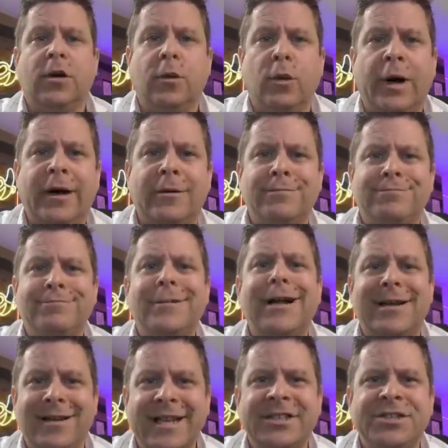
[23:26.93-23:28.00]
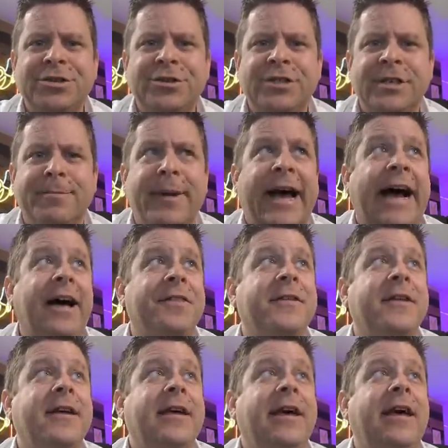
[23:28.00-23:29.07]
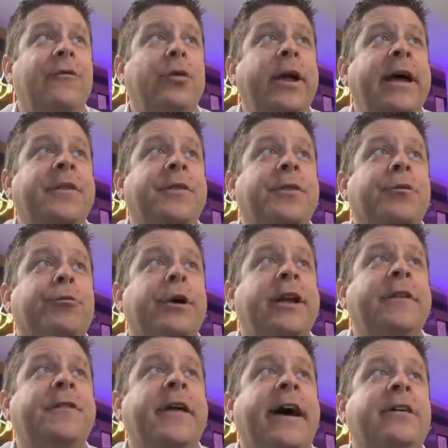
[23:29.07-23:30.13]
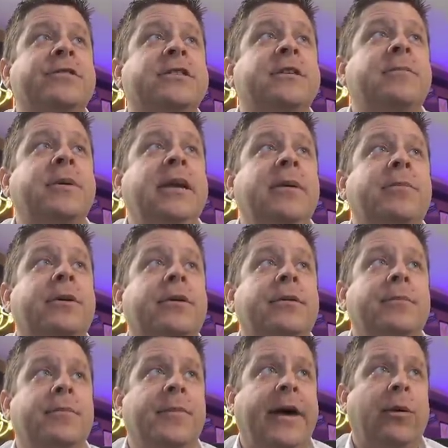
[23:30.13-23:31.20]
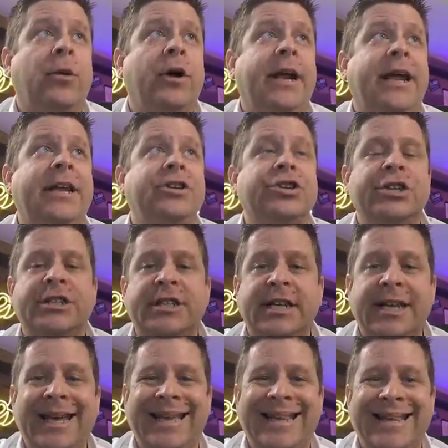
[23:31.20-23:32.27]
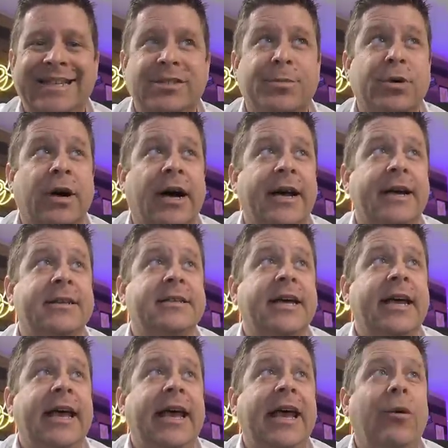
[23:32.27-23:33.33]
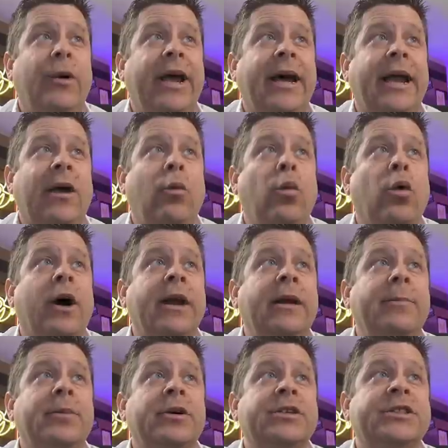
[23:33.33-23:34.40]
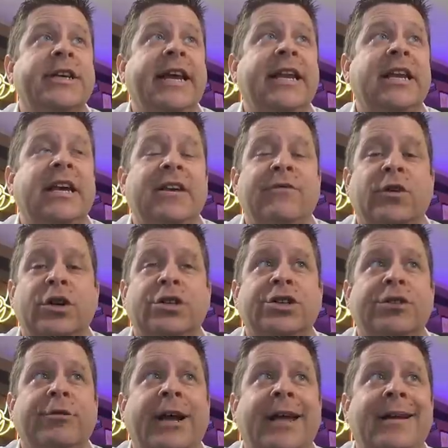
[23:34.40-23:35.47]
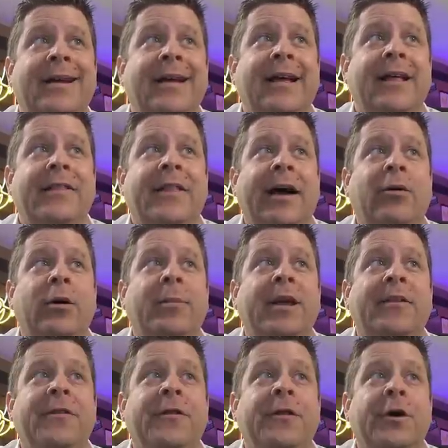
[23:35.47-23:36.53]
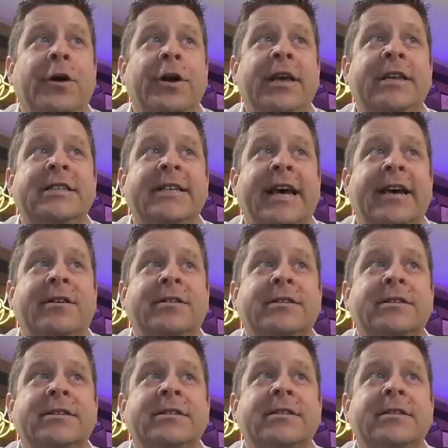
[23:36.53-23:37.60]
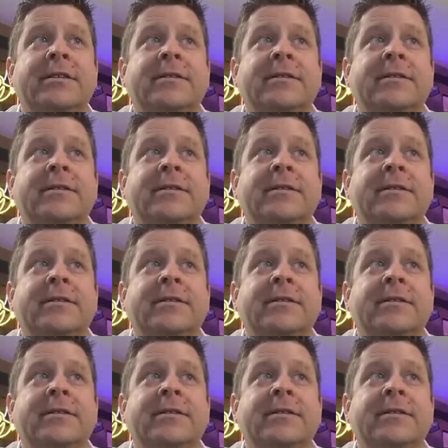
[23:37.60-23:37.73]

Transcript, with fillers: Well, let's do some math. If we had 3,000 people that were interested in this product and we got a 1% conversion rate, that would be 30 sales